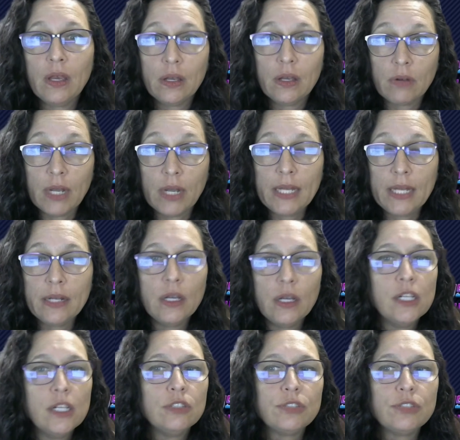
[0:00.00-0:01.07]
right?
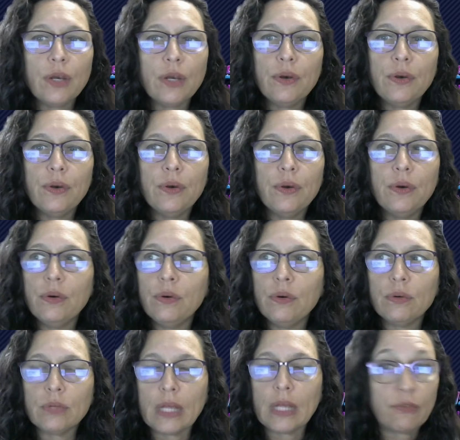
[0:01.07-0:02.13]

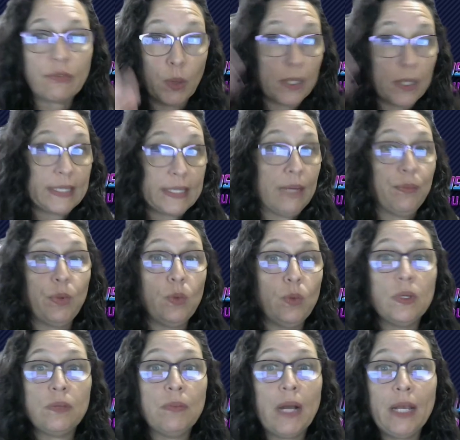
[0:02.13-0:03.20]
So, like, for example,
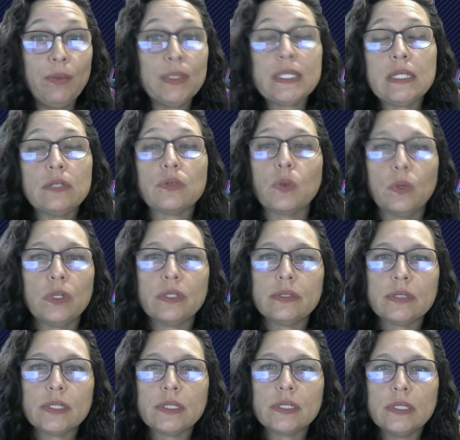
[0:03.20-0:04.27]
with my business
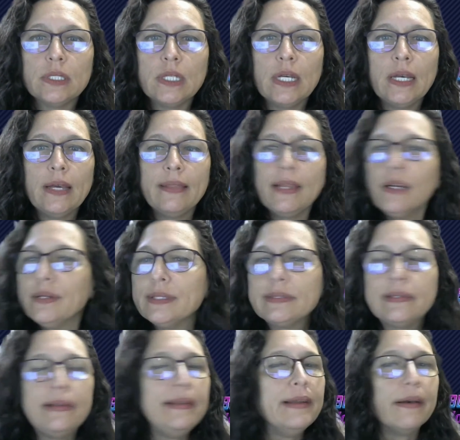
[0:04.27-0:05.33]
course, there
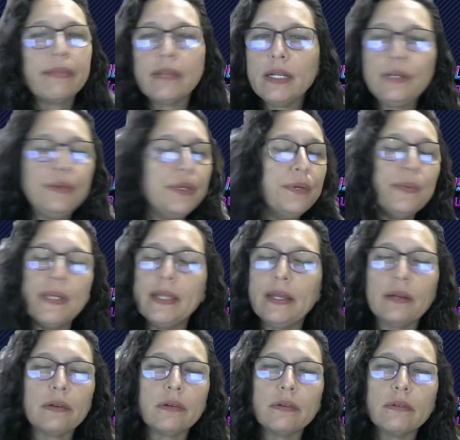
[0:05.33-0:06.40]
is nothing new in
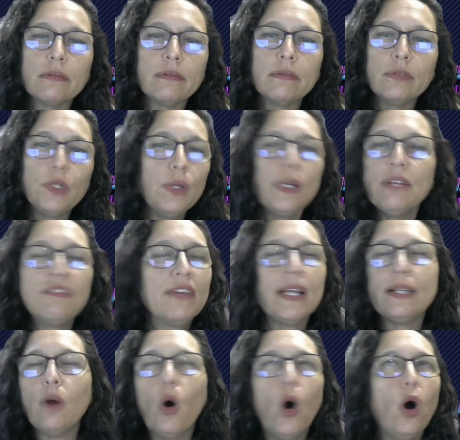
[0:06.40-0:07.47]
there. You can
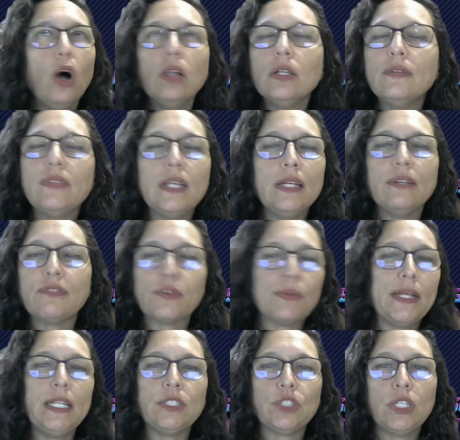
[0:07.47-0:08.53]
find all of the
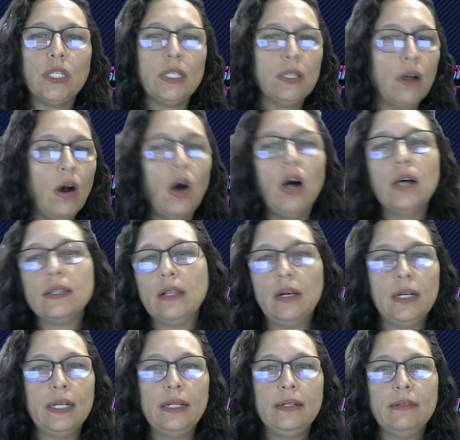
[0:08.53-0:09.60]
information
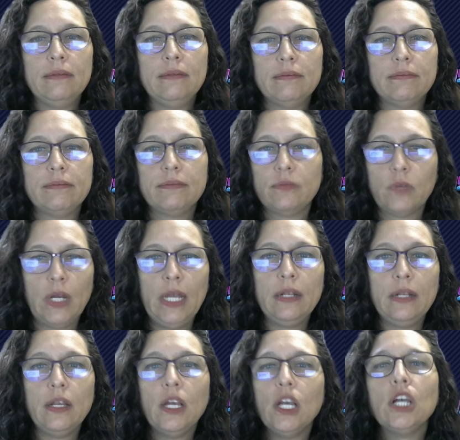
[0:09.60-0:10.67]
online,
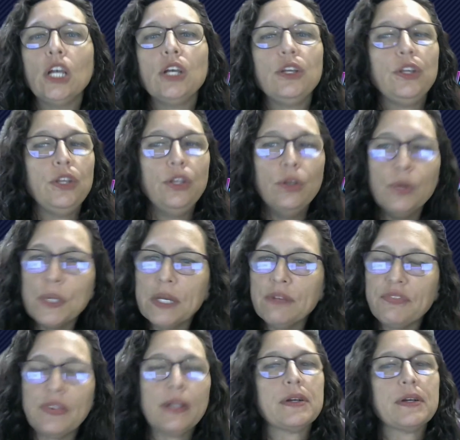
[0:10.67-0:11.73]
right? You can
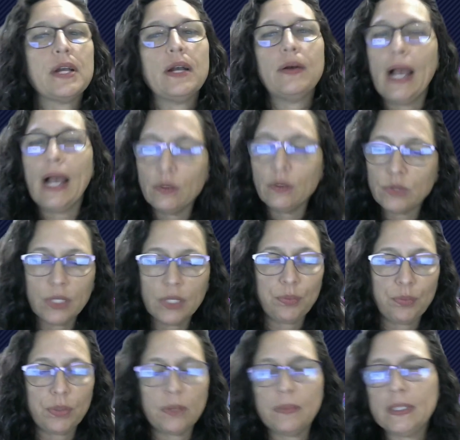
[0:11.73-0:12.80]
figure out how to
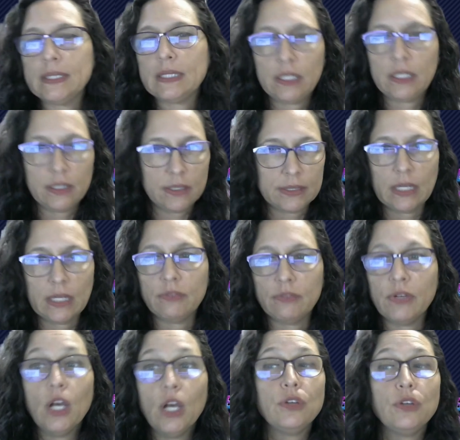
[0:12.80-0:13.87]
implement it yourself.
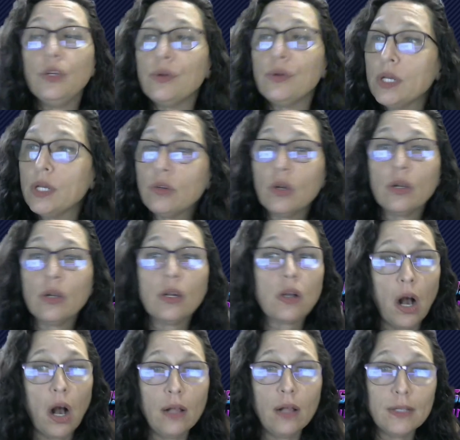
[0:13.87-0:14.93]
You can go to
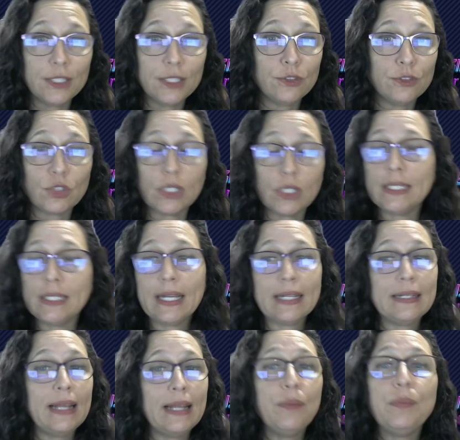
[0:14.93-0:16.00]
college and get
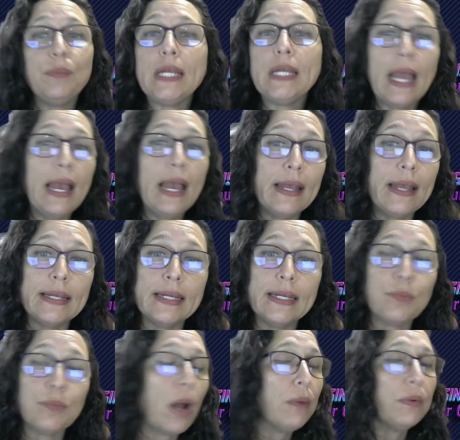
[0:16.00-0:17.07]
an MBA
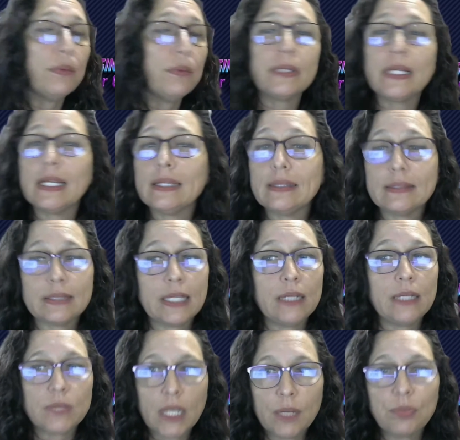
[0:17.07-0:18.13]
and probably get the
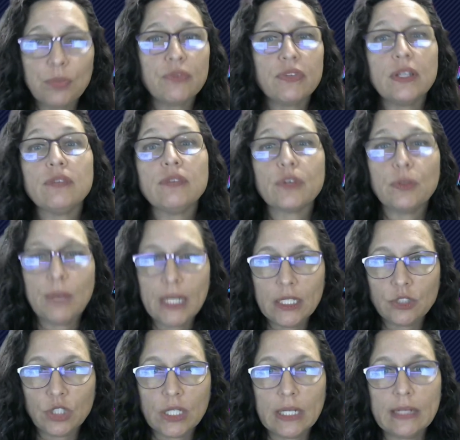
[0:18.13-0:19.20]
same type of
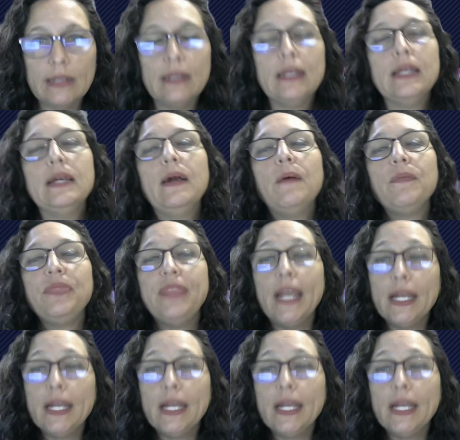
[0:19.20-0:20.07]
information. Then